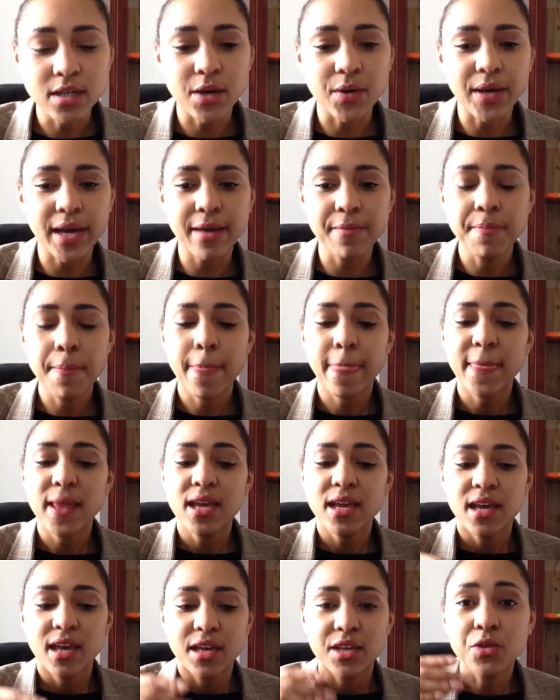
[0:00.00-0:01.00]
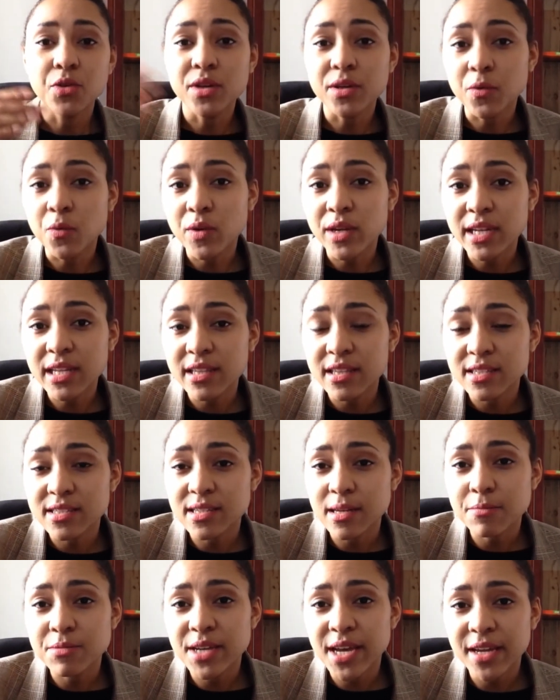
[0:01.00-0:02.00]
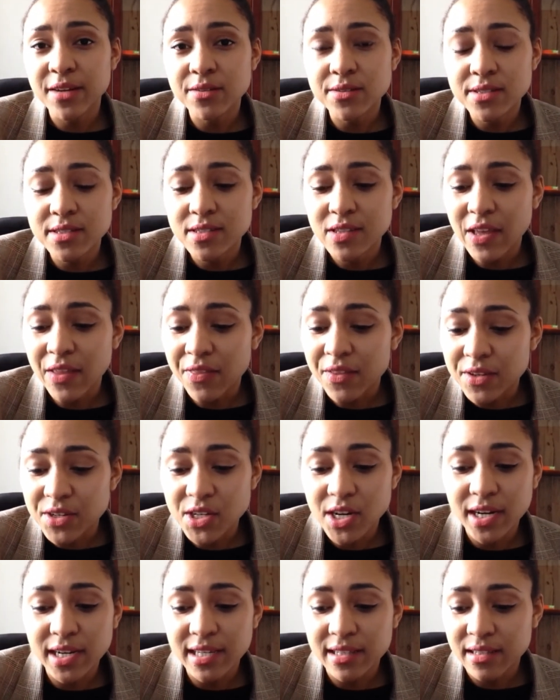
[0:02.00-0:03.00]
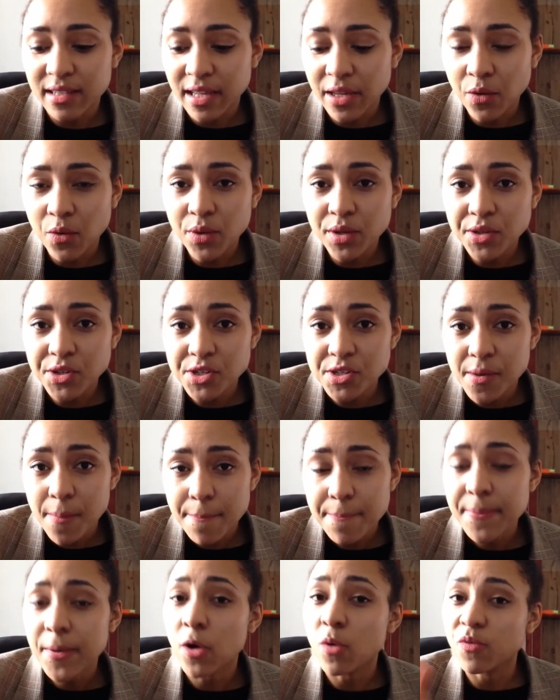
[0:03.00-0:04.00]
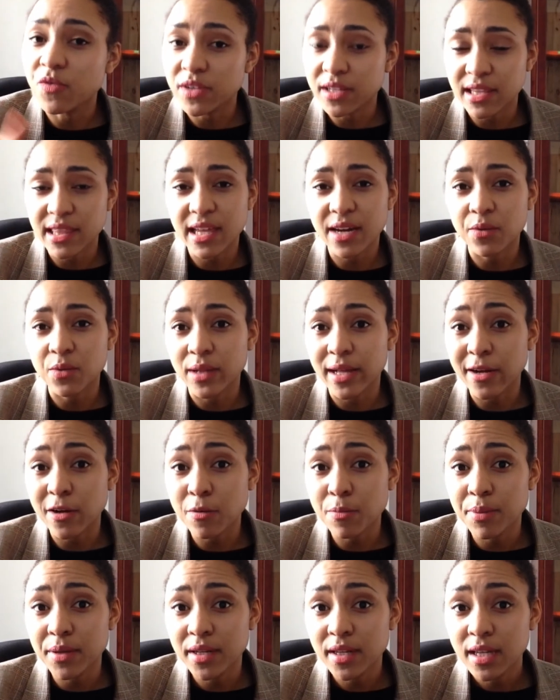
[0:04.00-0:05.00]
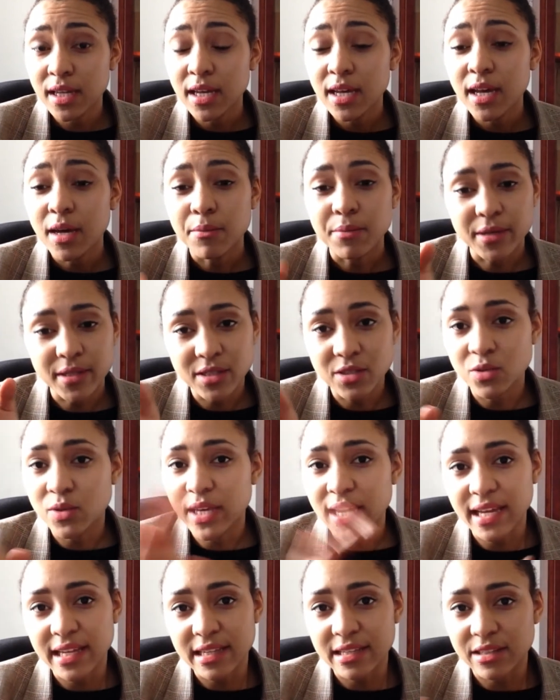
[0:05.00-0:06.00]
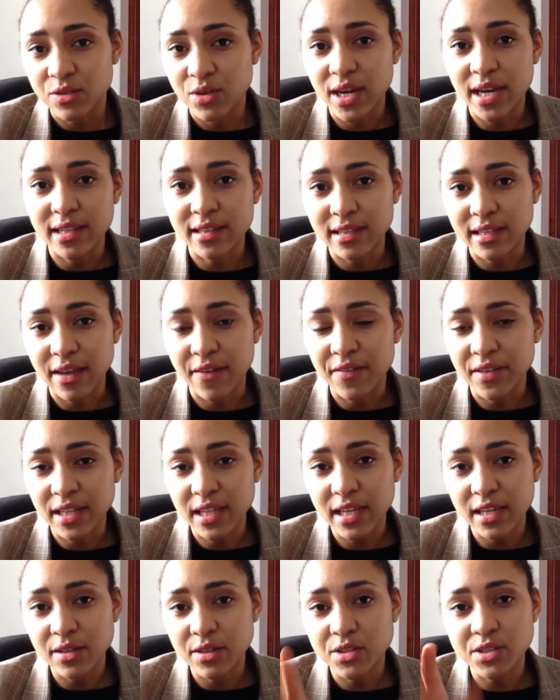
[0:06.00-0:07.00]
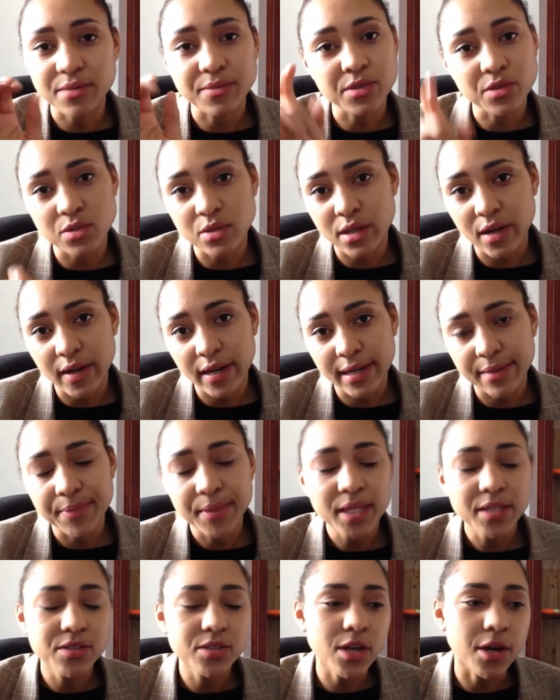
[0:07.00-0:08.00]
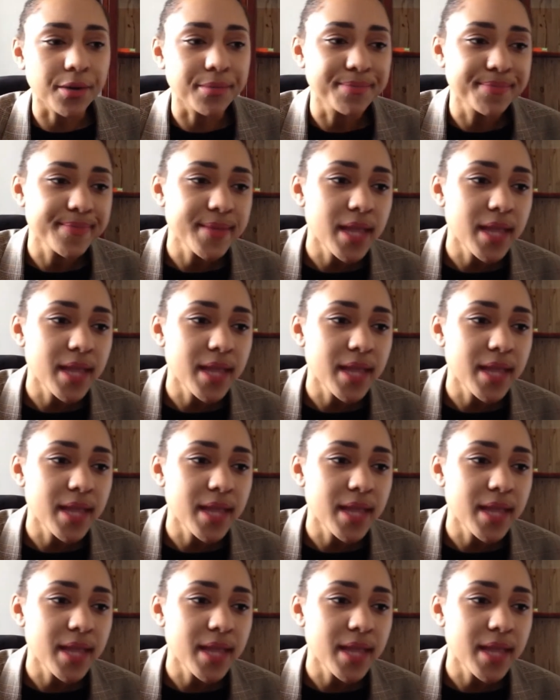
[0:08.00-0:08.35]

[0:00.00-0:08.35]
okay? You can read the subtitles in the target language. Hopefully that will help, but you can't have any English, I'm so sorry. So,